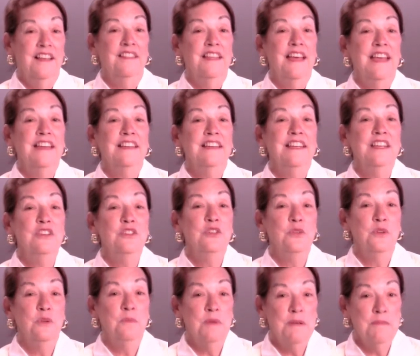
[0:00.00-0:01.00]
They need
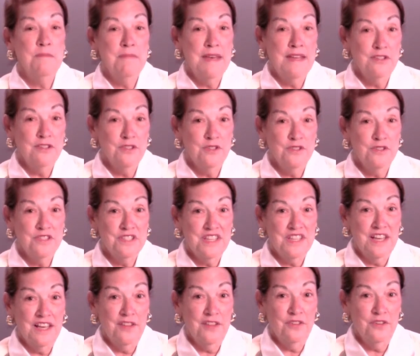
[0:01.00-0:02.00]
you to be mentors
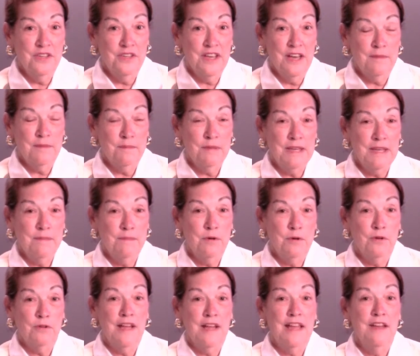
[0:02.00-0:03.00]
to other young people.